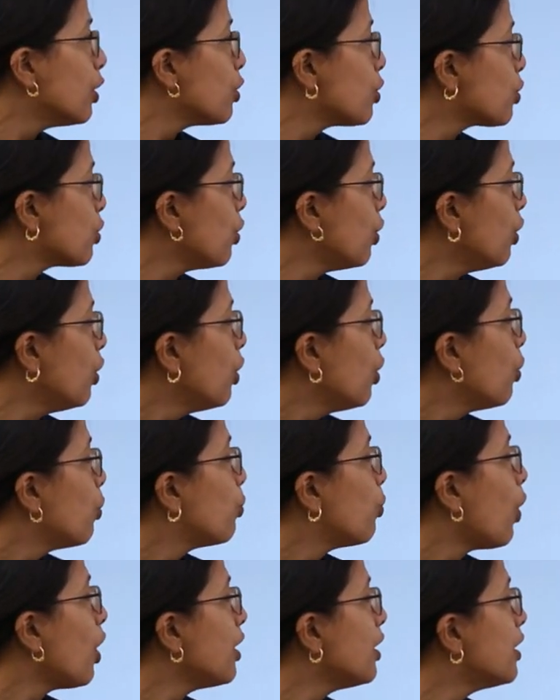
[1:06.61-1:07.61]
So,
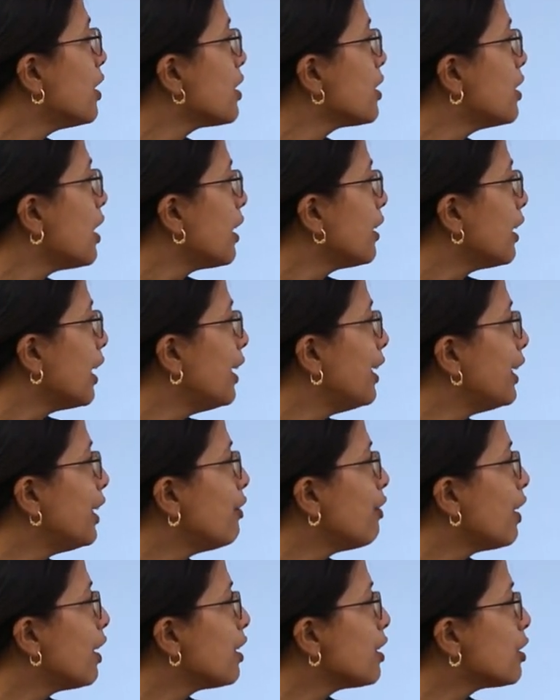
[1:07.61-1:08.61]
what does that
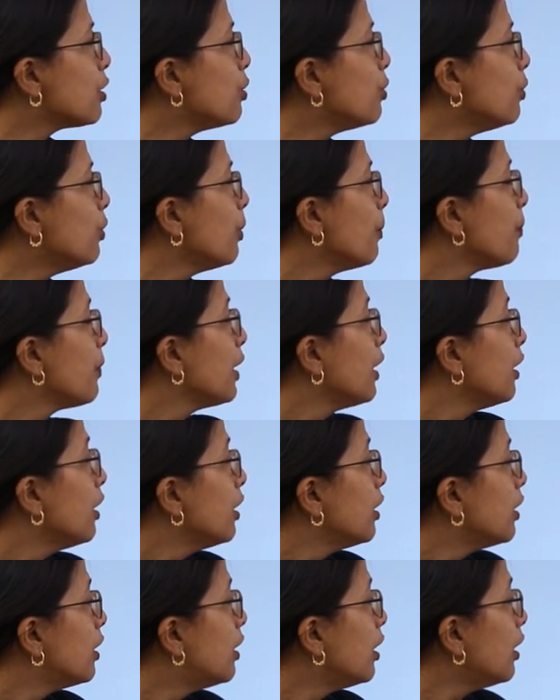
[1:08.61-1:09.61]
antivirus do?
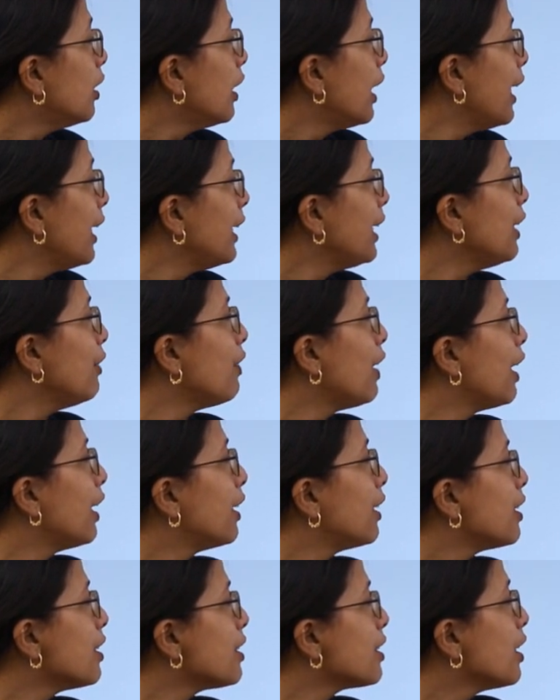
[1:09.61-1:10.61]
The
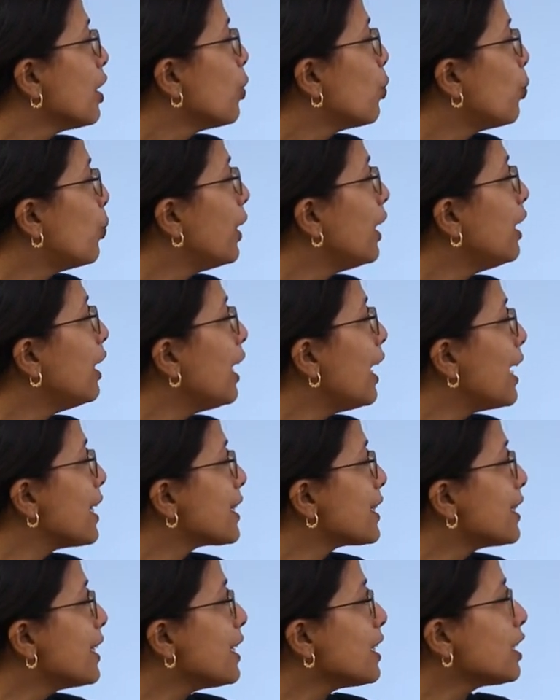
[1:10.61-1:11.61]
antivirus will
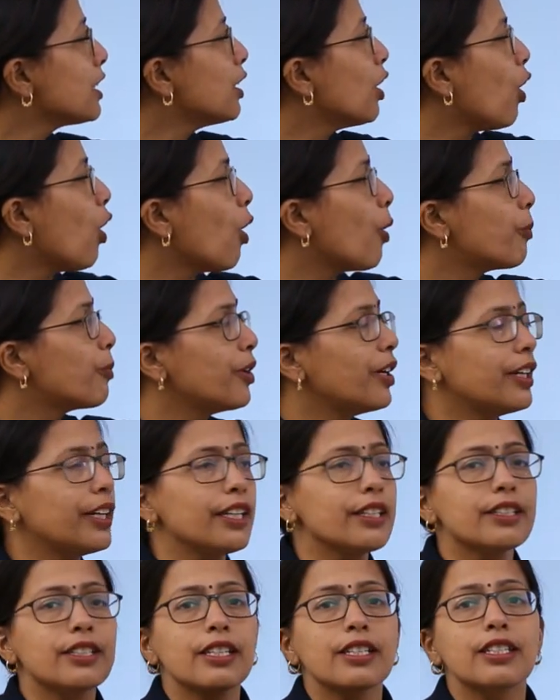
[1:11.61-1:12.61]
assist the
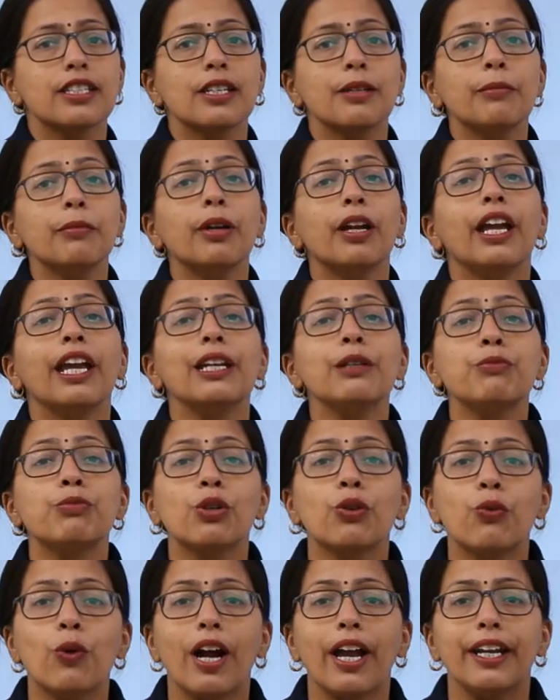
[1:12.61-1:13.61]
operating system in
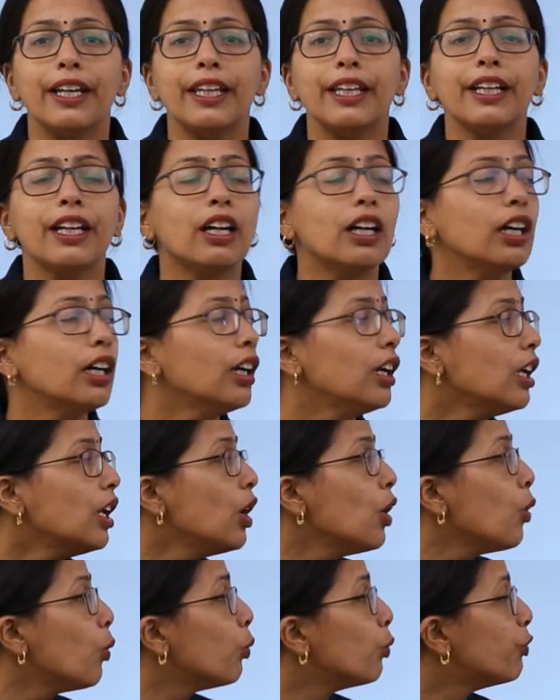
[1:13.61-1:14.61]
providing a
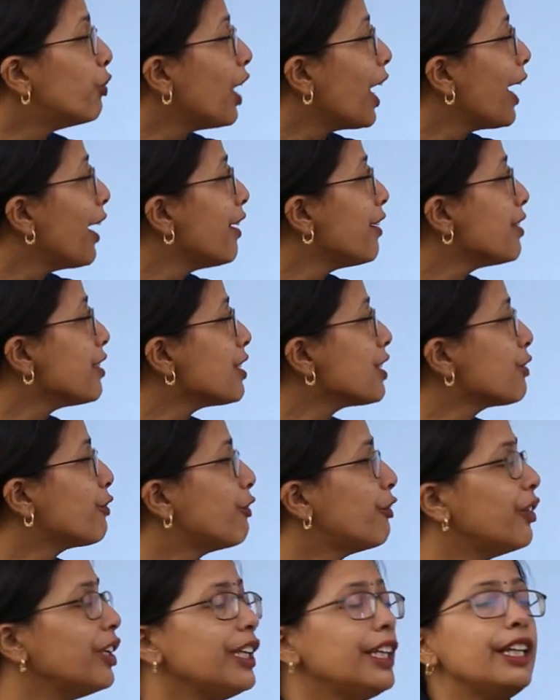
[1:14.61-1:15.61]

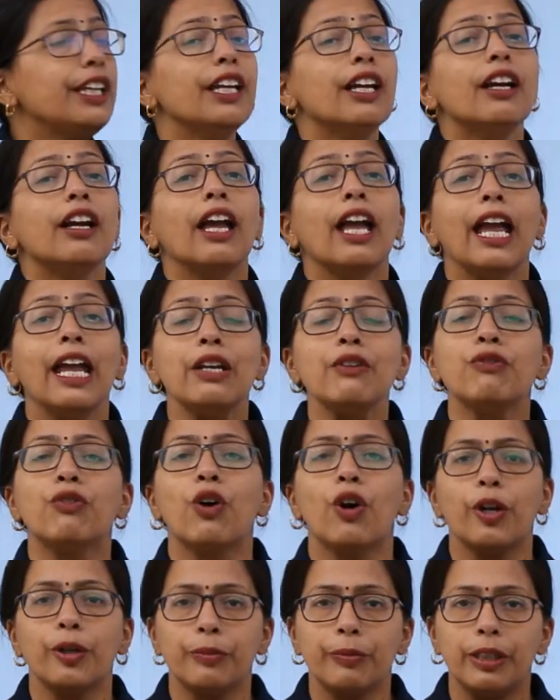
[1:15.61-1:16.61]
virus-free
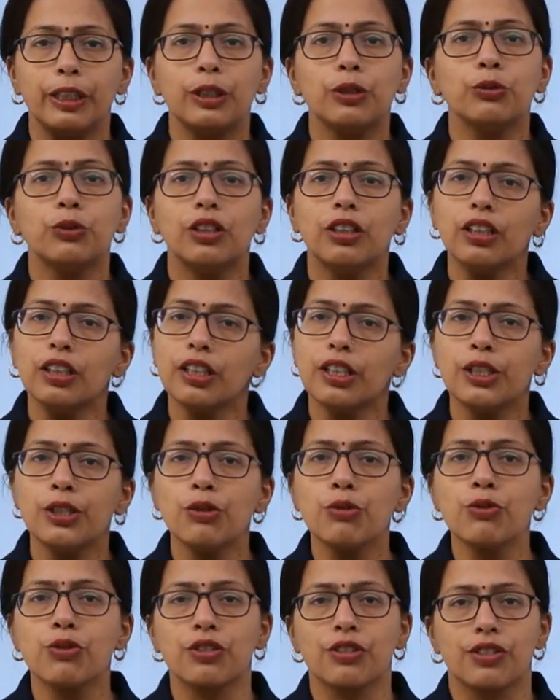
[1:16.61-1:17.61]
environment to the
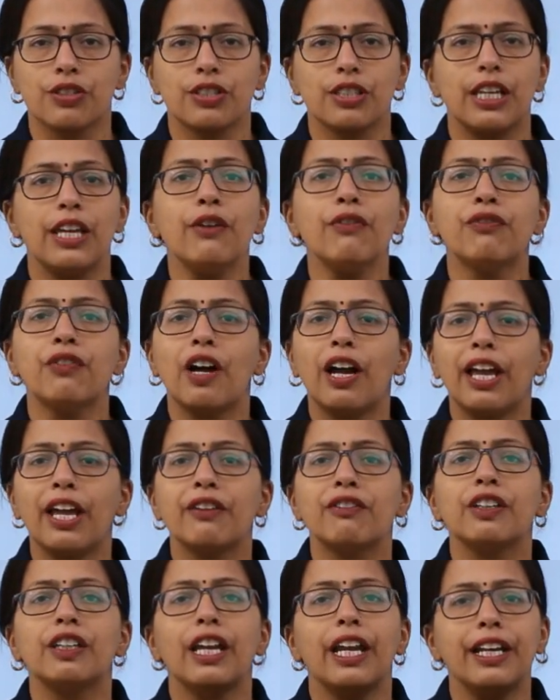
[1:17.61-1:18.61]
users. If I
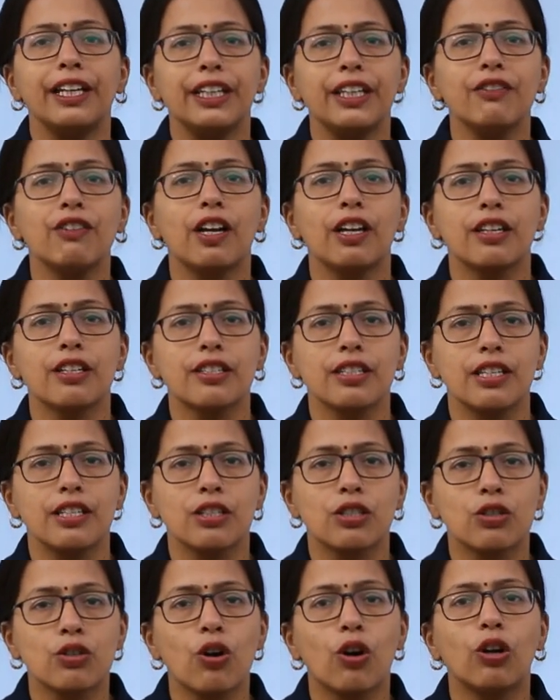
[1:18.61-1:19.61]
have an antivirus
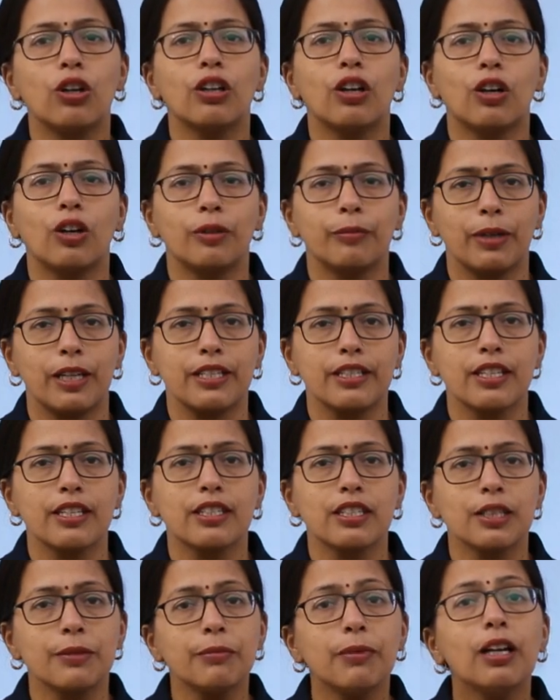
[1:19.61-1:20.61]
installed on my
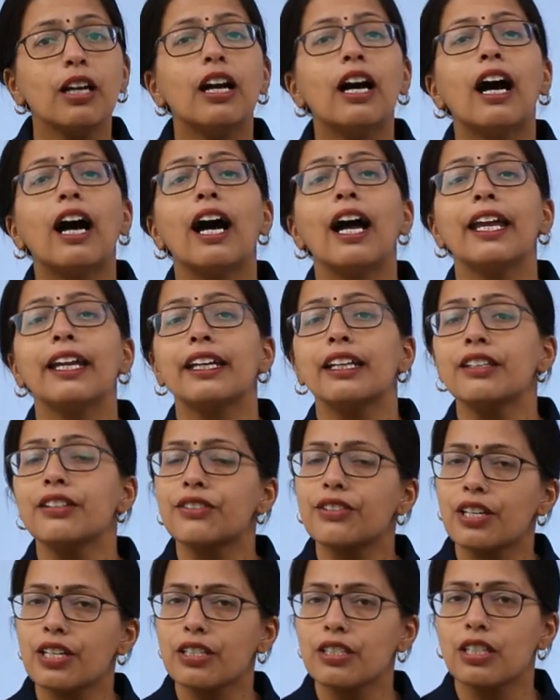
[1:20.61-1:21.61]
system, I
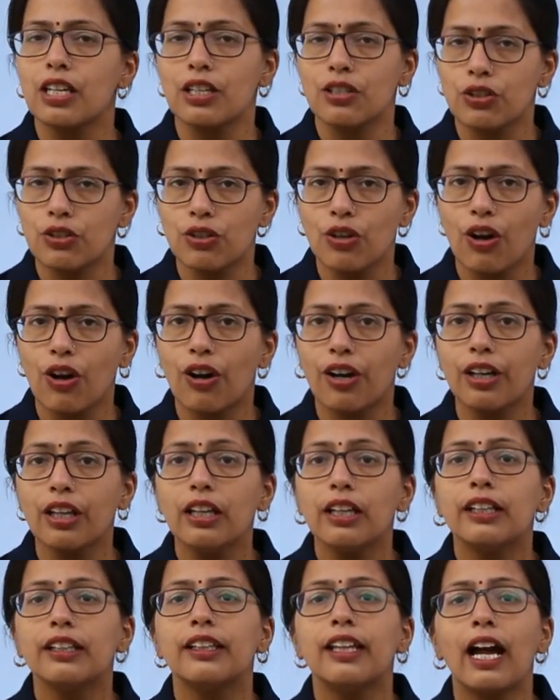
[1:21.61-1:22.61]
can rest assured
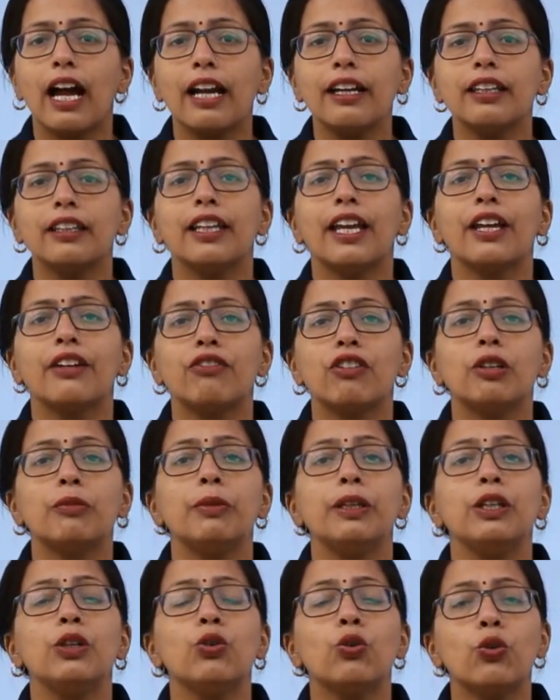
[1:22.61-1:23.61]
that there will
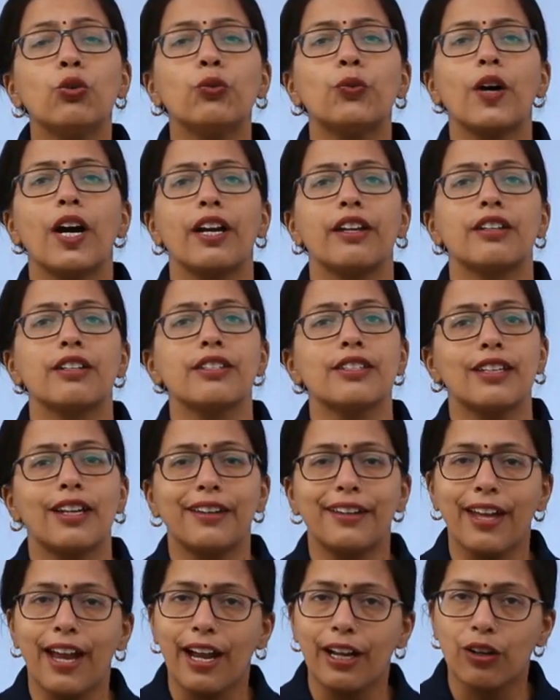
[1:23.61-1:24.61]
be no virus
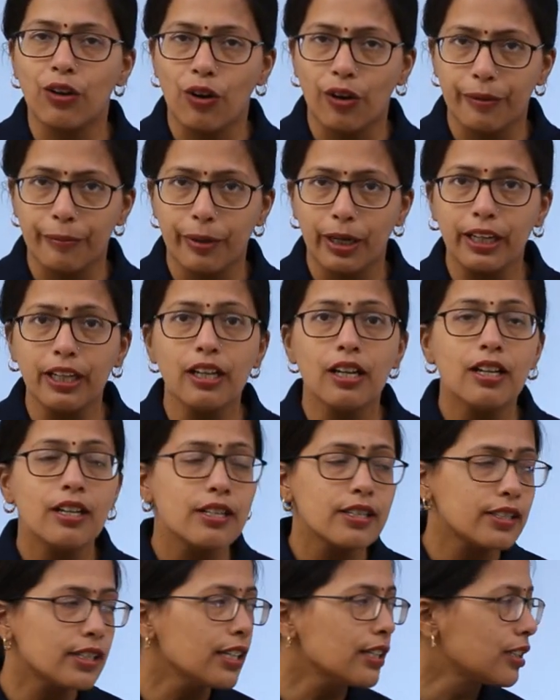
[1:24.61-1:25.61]
attack on my
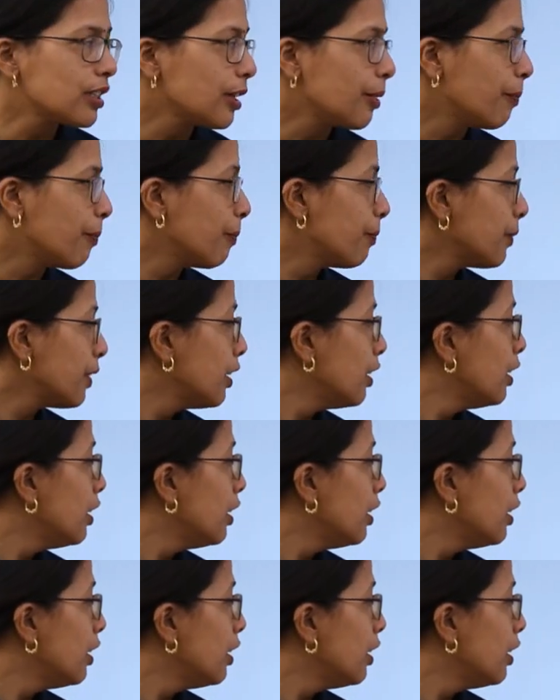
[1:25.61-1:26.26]
system.